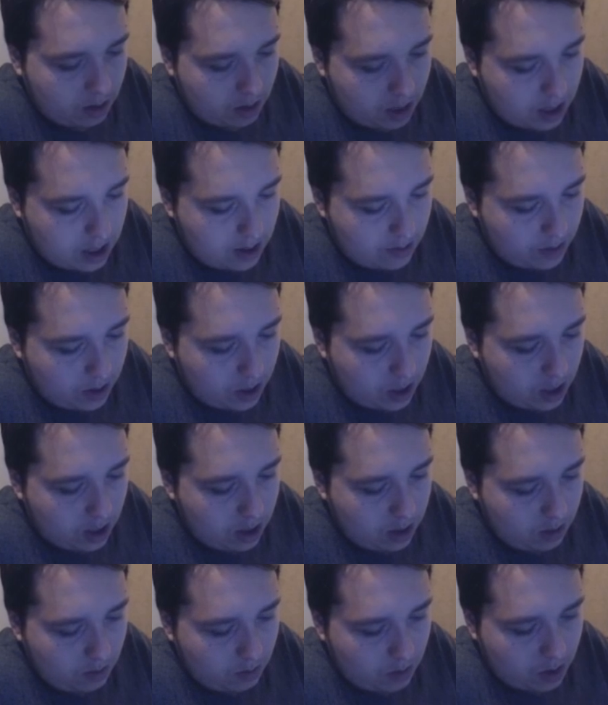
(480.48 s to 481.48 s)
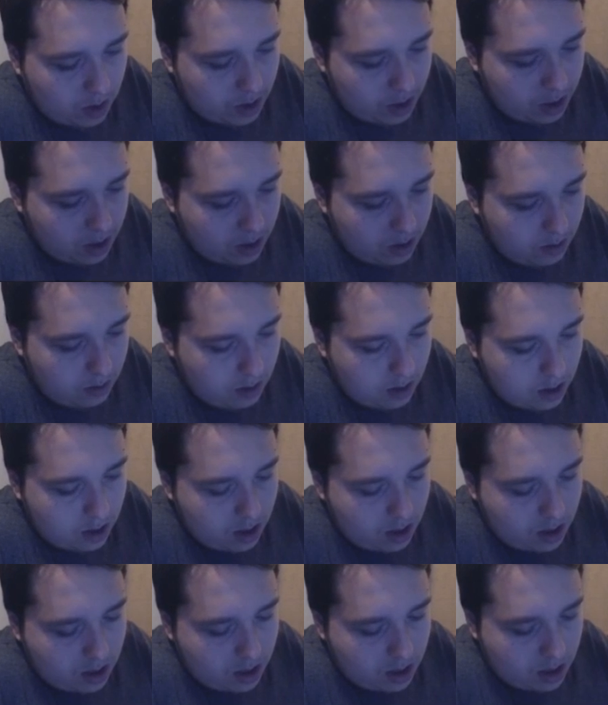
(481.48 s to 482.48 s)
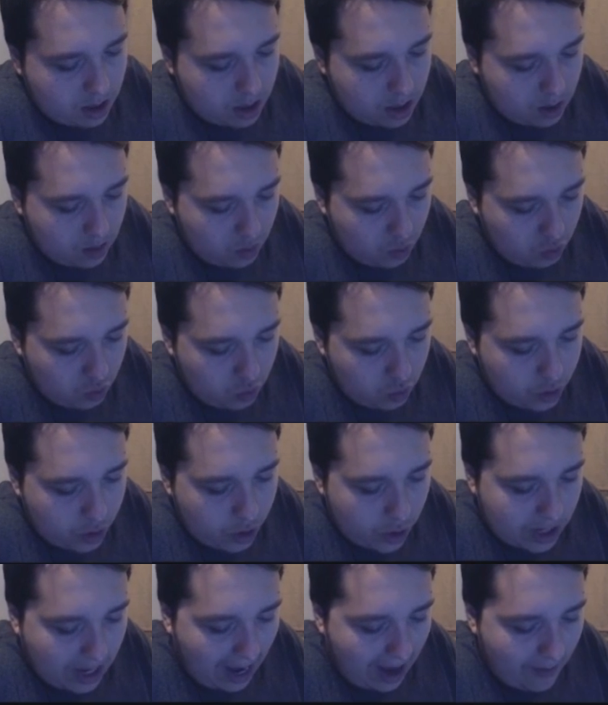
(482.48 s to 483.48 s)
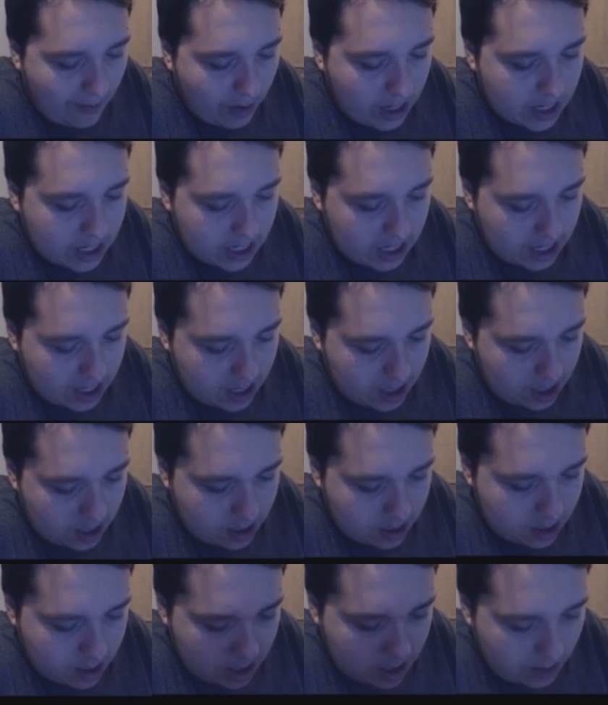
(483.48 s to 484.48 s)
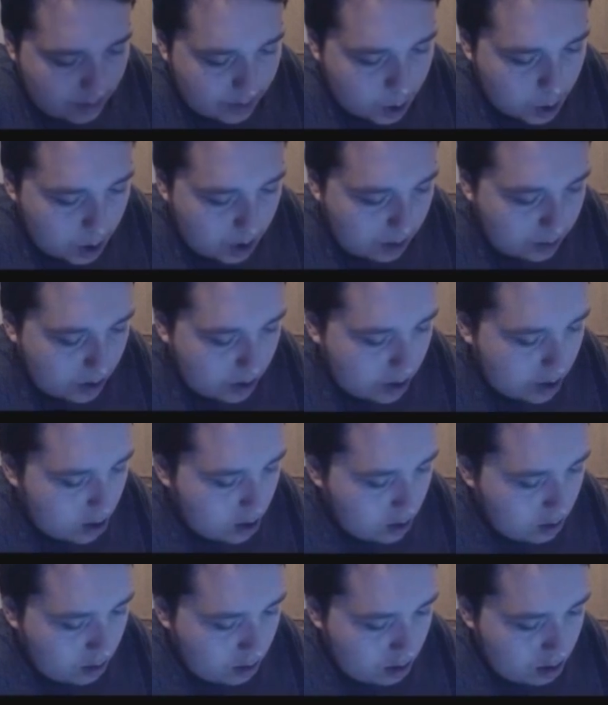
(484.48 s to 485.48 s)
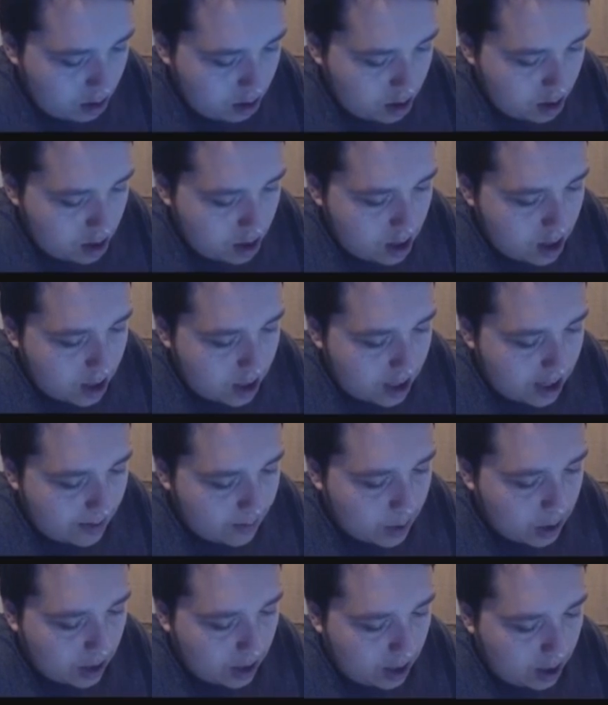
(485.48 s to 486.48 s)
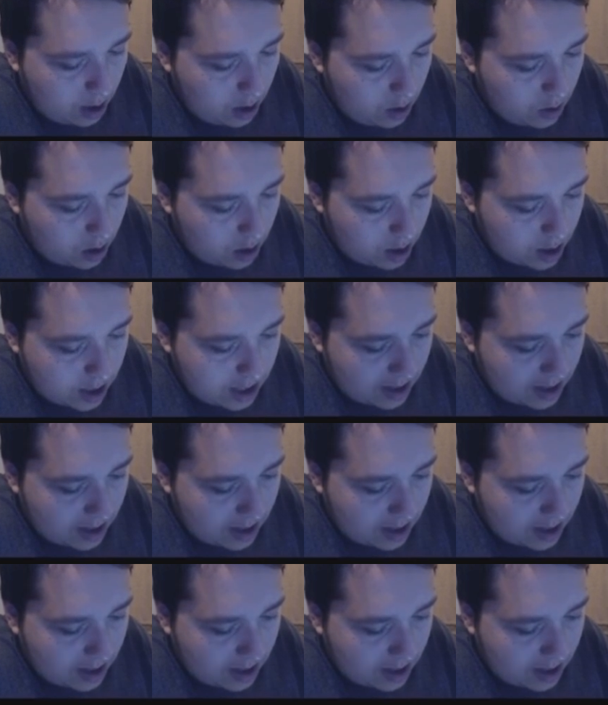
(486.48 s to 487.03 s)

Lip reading: Okay, we got you. Ooh, new character. I'm intrigued by you. Tap to unlock.